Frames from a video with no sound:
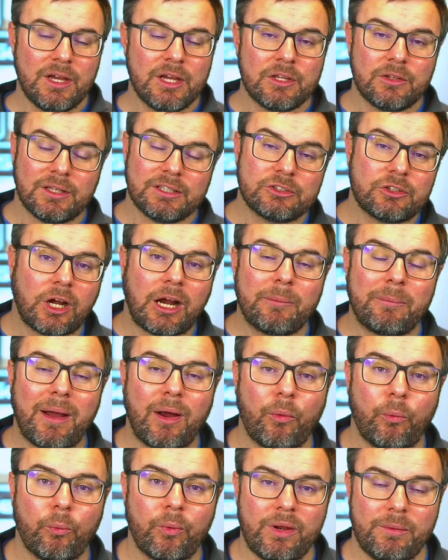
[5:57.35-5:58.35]
Let's talk
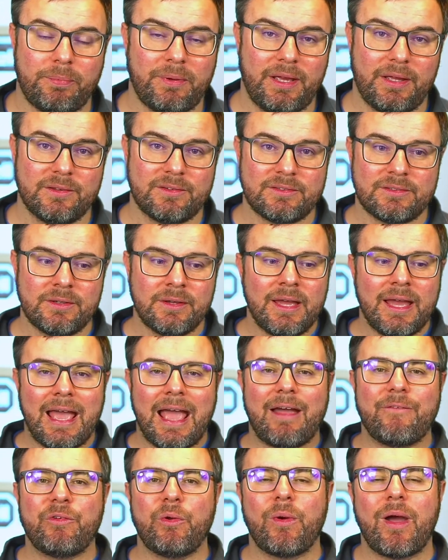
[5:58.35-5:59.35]
about repeats.
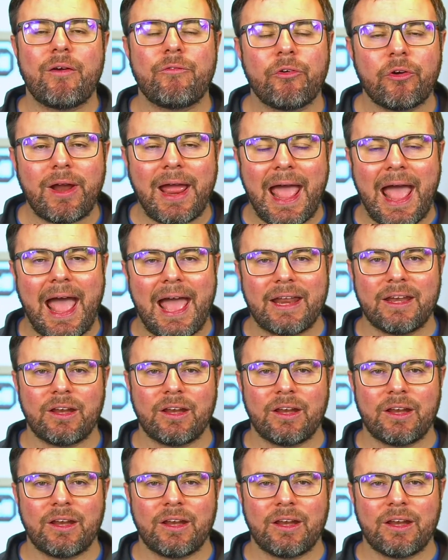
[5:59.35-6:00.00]
Have you ever had a